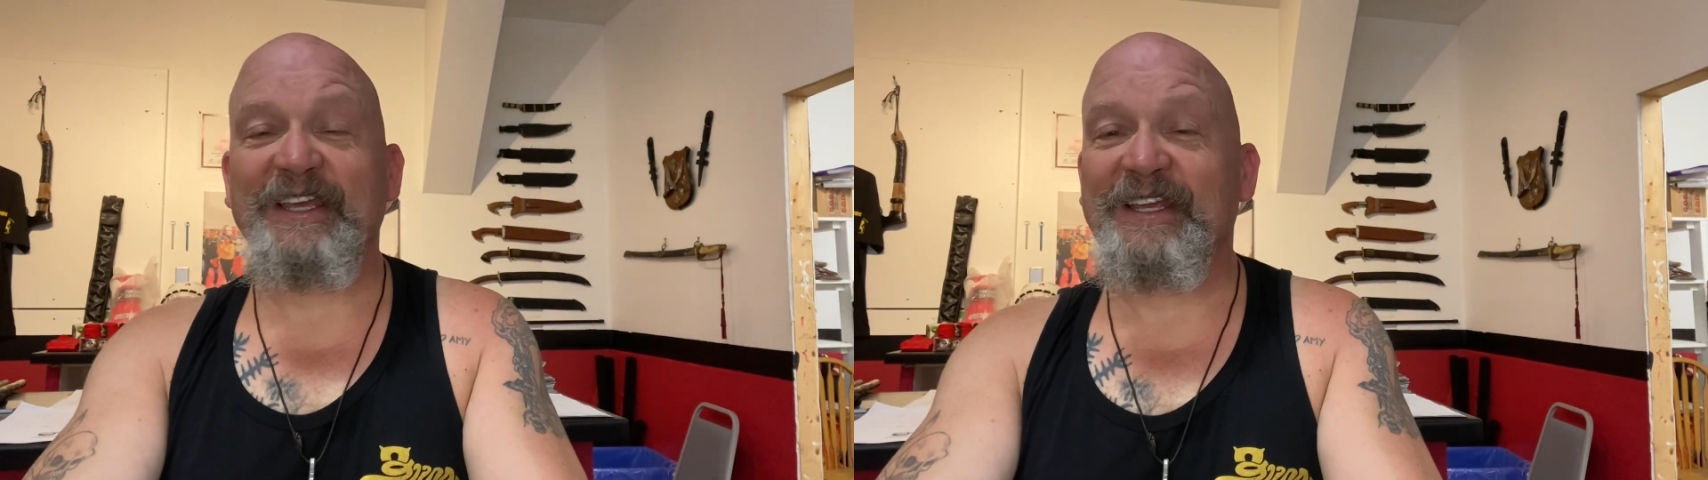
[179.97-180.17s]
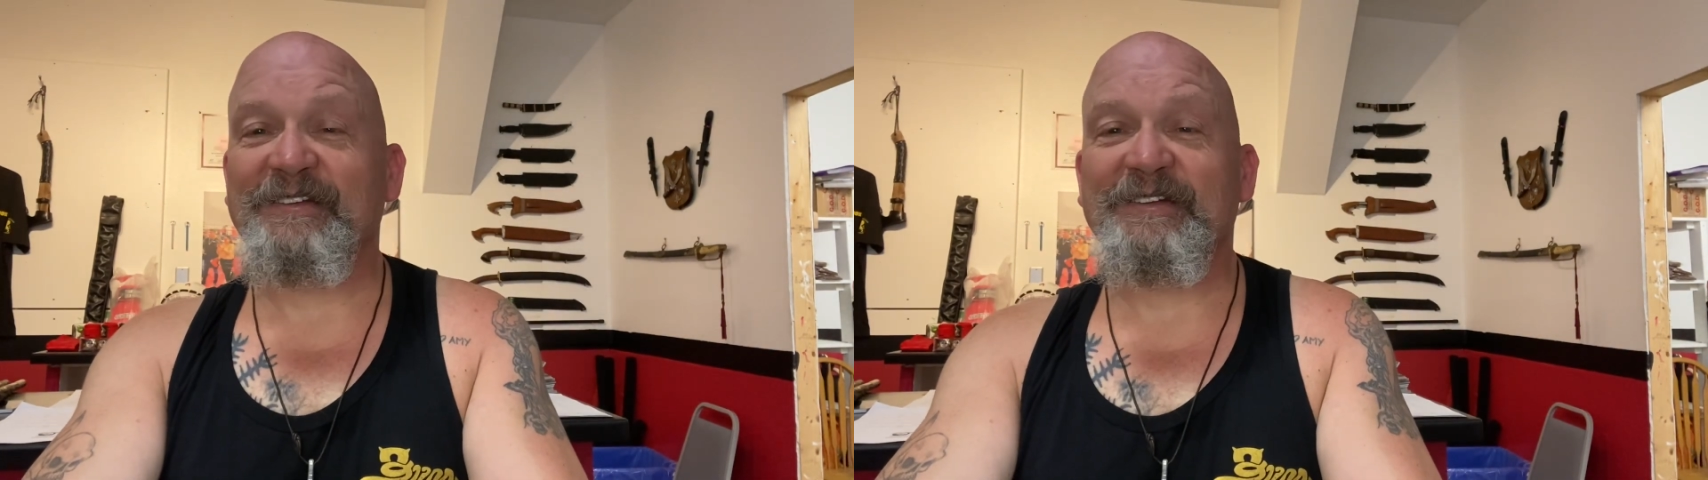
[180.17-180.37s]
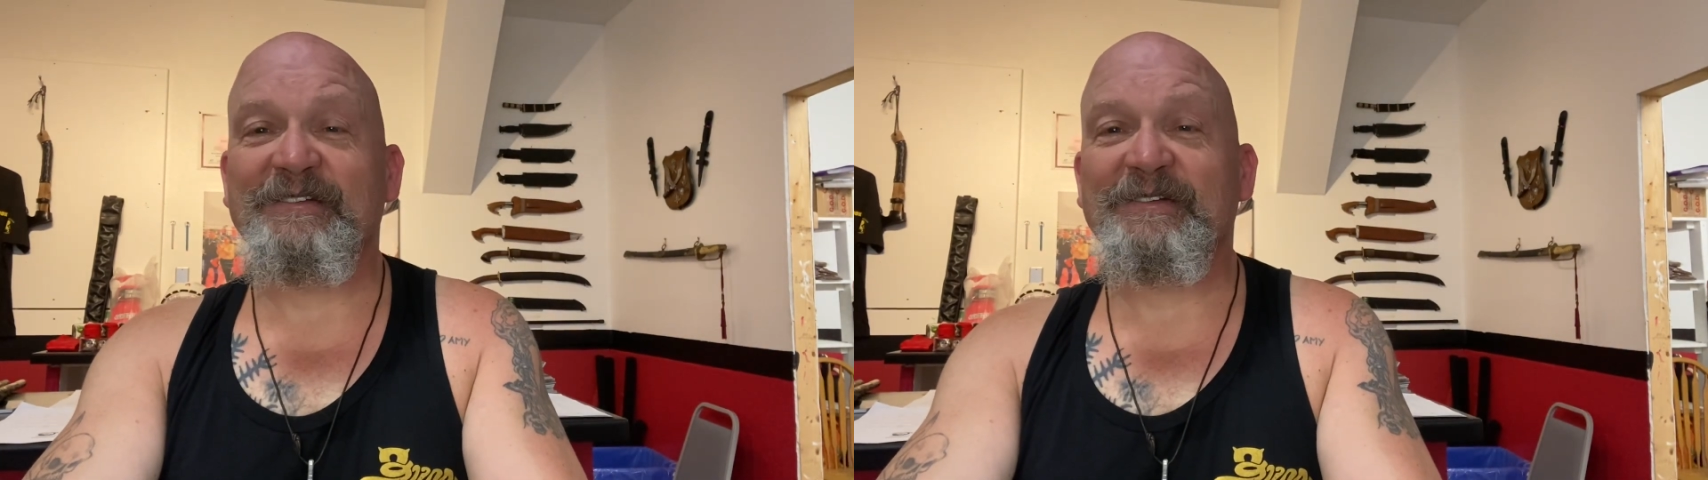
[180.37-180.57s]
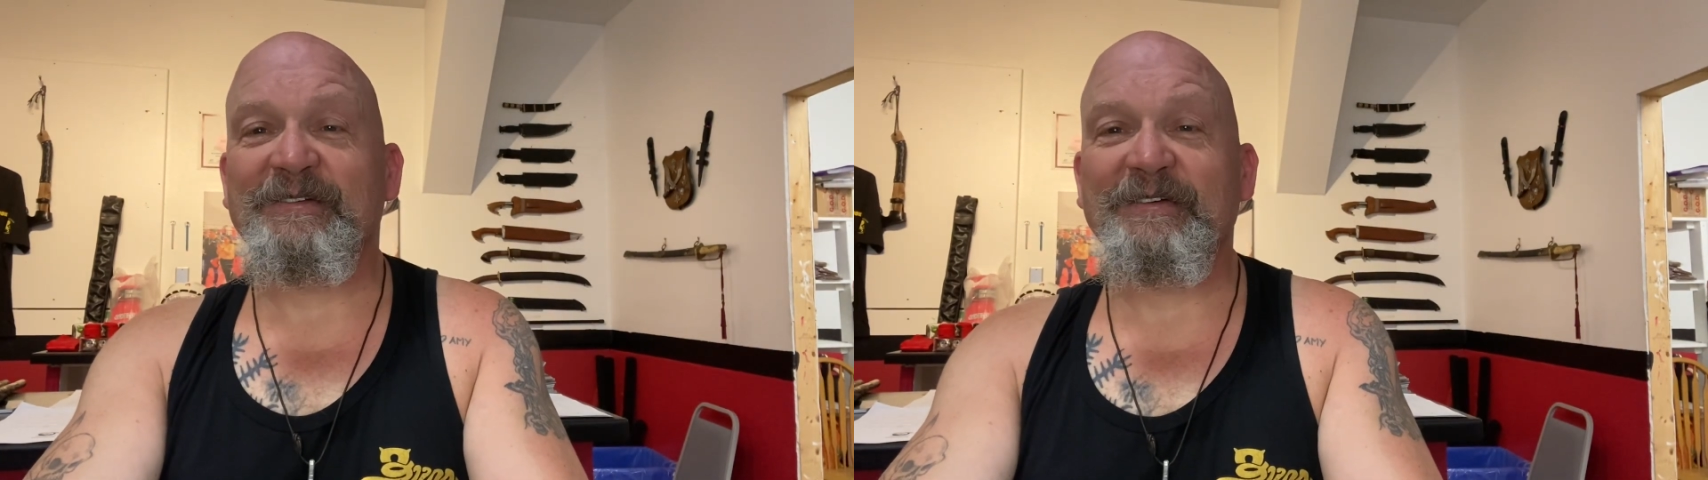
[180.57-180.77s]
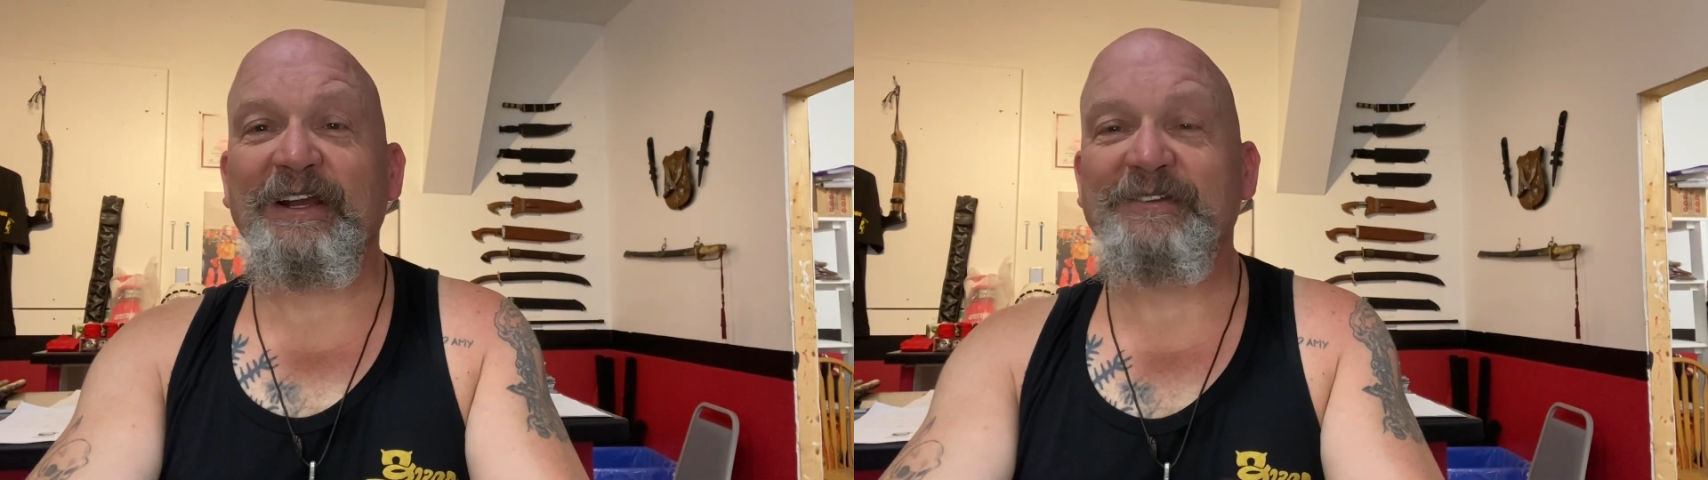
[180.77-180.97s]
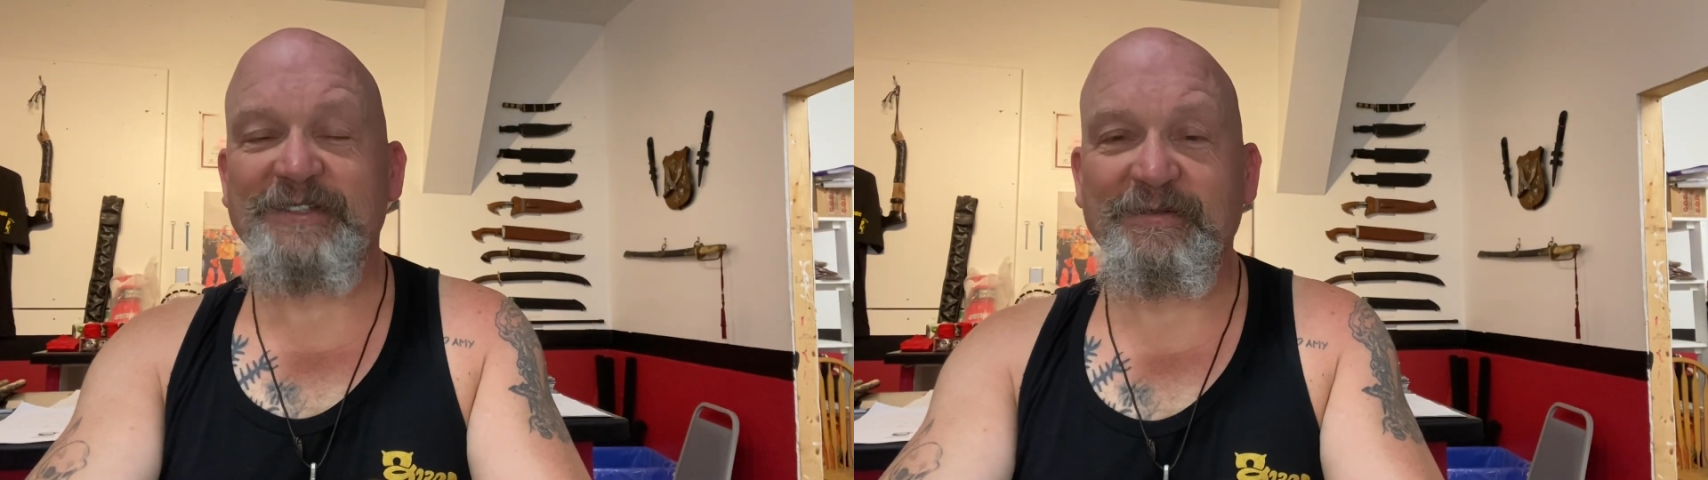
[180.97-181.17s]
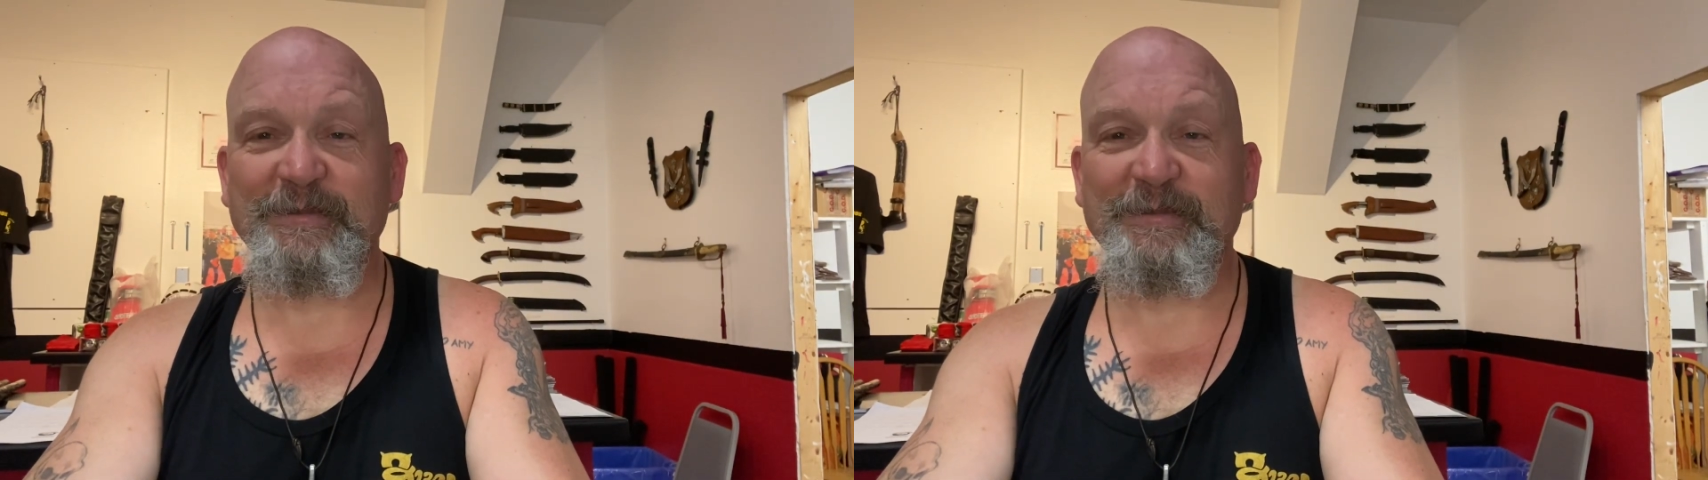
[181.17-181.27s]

eight rounds of